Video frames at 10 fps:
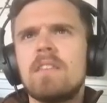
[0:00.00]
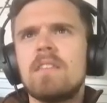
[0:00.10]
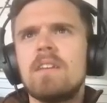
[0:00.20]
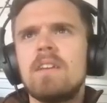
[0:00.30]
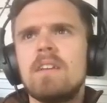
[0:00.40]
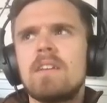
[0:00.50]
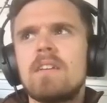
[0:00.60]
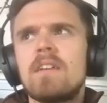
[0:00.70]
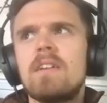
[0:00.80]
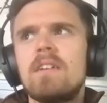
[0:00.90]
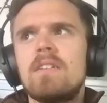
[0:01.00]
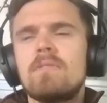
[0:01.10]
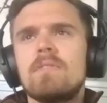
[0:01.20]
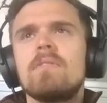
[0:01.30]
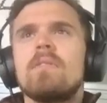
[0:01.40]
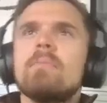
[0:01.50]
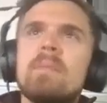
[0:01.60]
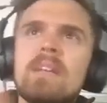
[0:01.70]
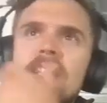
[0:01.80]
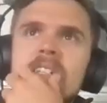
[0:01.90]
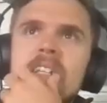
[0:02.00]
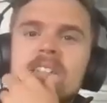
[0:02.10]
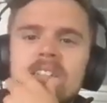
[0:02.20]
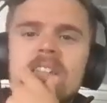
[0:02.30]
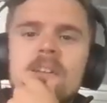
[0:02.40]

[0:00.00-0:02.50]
I think, or no, maybe 1986.